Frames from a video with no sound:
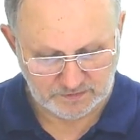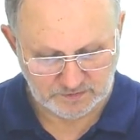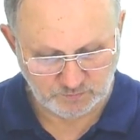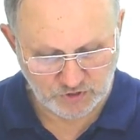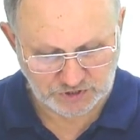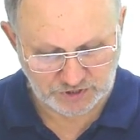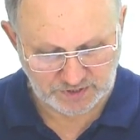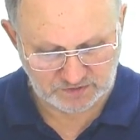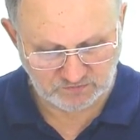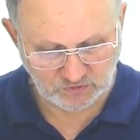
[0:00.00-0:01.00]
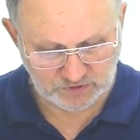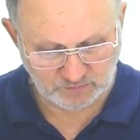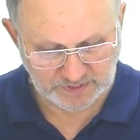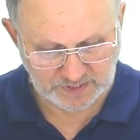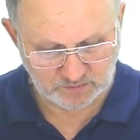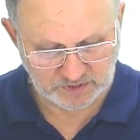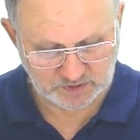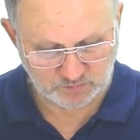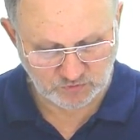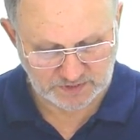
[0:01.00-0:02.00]
the pressure and volume can be
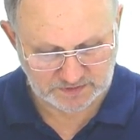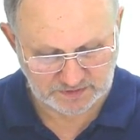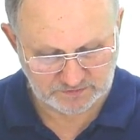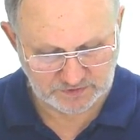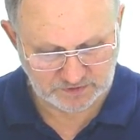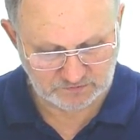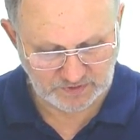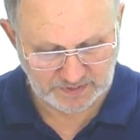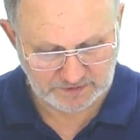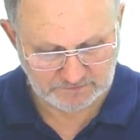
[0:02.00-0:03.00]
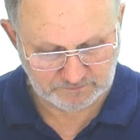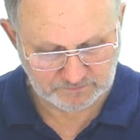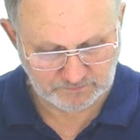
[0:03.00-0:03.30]
expressed in this way.